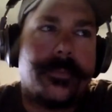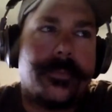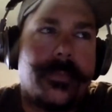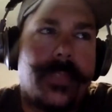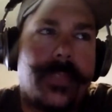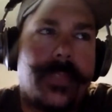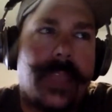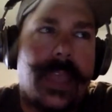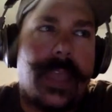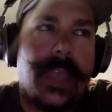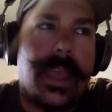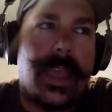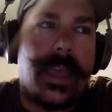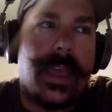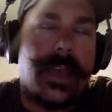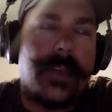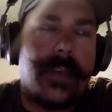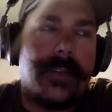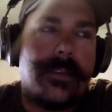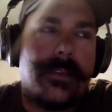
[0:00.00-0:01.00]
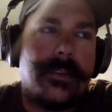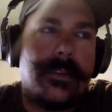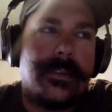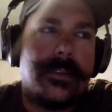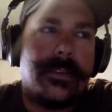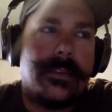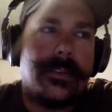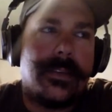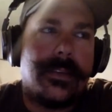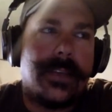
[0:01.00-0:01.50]
And
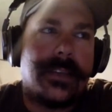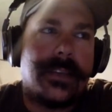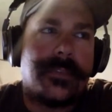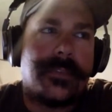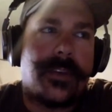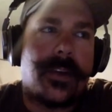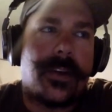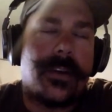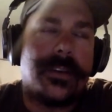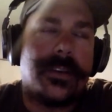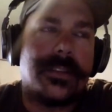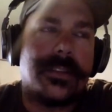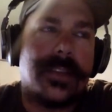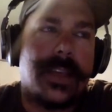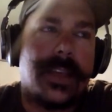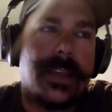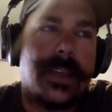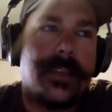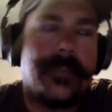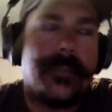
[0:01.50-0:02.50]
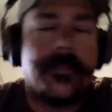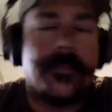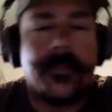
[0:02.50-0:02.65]
as far as like